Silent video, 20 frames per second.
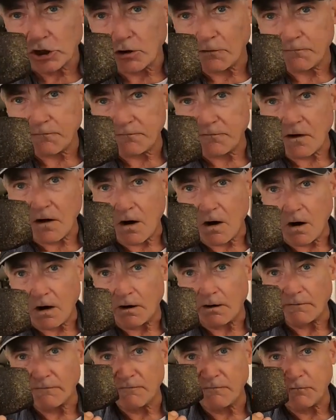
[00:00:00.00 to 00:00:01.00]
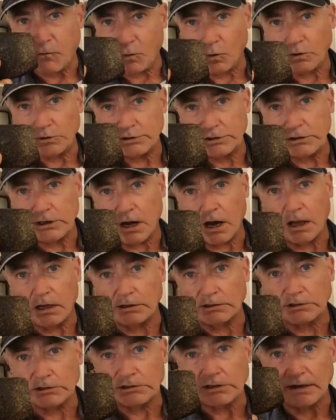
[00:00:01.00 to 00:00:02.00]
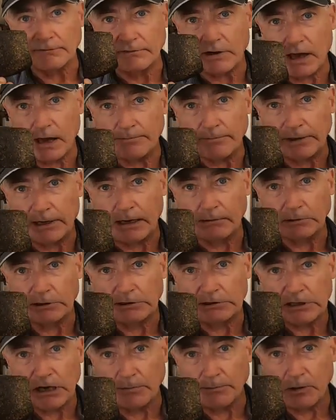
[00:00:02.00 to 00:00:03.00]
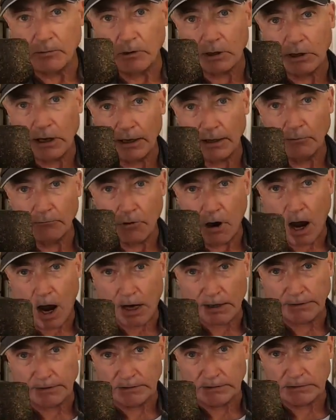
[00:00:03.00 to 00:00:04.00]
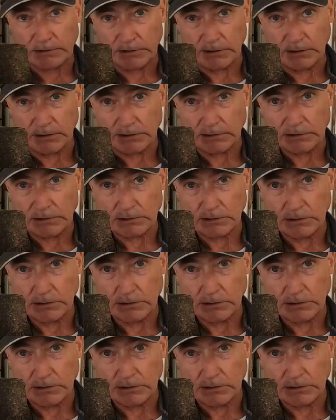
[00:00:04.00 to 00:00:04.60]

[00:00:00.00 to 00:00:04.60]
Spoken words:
So far, 4 geologists have not been able to tell me what kind of rock this is.